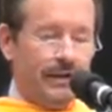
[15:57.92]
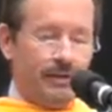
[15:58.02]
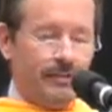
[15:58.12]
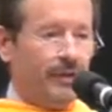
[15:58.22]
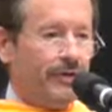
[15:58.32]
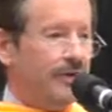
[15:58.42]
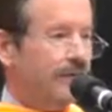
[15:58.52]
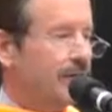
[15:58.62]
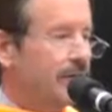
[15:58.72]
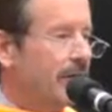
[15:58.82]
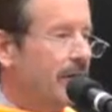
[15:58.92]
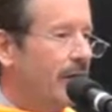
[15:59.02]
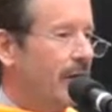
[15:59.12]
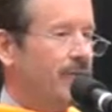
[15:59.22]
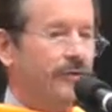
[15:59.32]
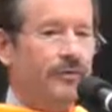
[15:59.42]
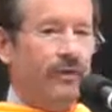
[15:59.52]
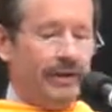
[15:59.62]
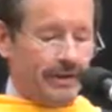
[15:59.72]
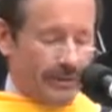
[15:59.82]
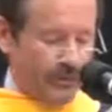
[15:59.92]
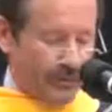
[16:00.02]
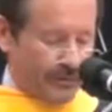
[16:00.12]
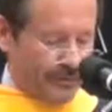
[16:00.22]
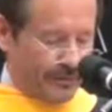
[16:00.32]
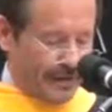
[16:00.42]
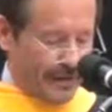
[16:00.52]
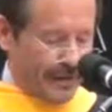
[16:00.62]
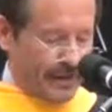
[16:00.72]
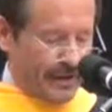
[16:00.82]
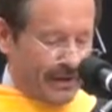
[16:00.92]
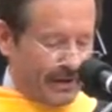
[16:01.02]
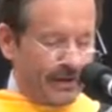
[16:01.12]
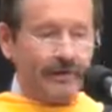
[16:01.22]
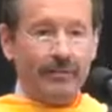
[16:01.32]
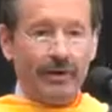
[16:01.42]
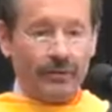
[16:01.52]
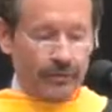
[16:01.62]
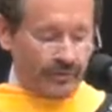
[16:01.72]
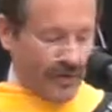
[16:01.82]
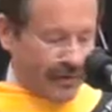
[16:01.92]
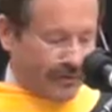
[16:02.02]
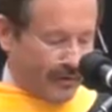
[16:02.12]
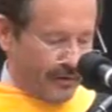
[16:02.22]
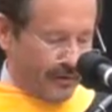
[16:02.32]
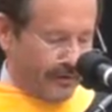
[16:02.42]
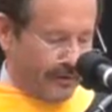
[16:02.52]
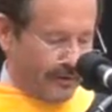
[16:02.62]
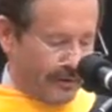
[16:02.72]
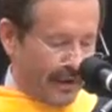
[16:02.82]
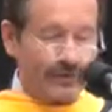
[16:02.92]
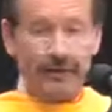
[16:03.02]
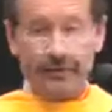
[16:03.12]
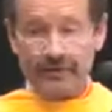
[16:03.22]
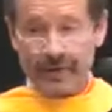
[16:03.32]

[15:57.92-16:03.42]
in the Harvard training hospitals. And at that time, I was on the faculty at Harvard. Actually, I was on the